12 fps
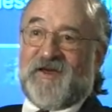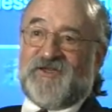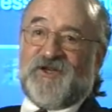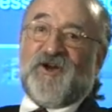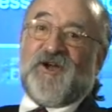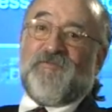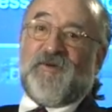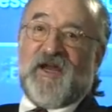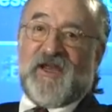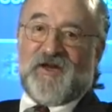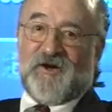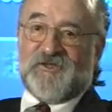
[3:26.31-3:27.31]
So your
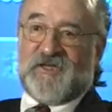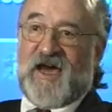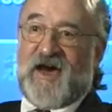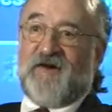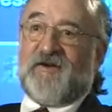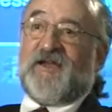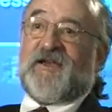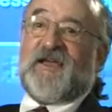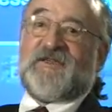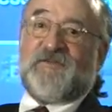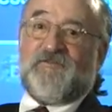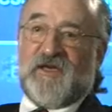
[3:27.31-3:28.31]
buddy goes out and
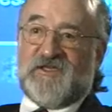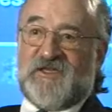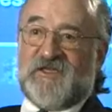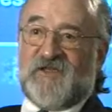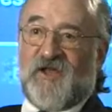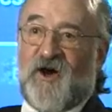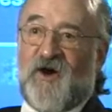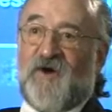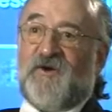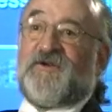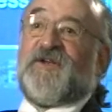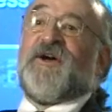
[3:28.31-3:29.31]
gets a business
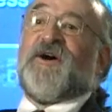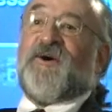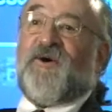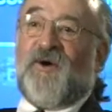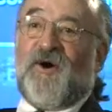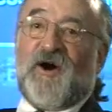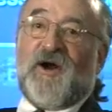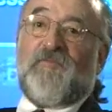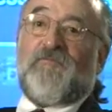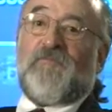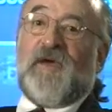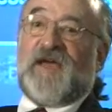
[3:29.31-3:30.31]
loan
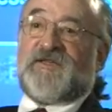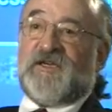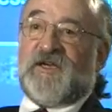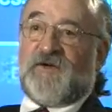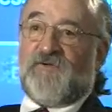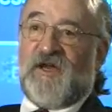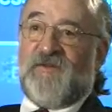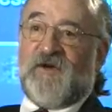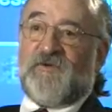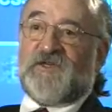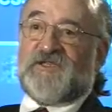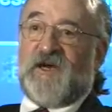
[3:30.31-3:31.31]
or makes an
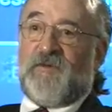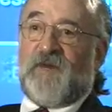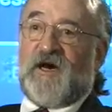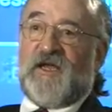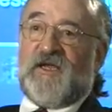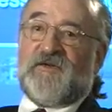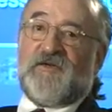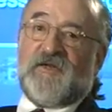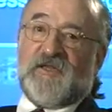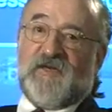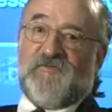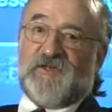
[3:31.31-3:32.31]
agreement with somebody to
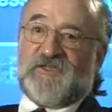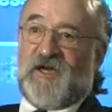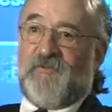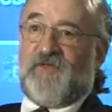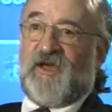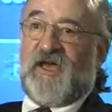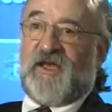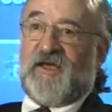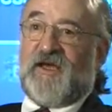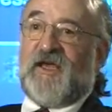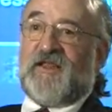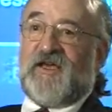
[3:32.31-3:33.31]
deliver something
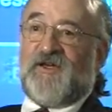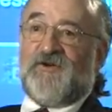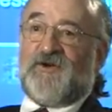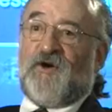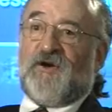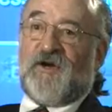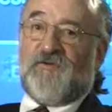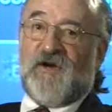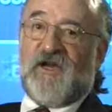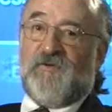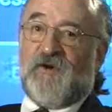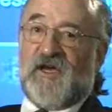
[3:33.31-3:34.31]
that you don't
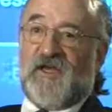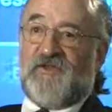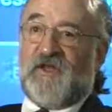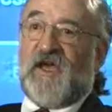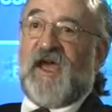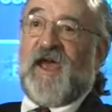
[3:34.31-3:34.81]
agree with,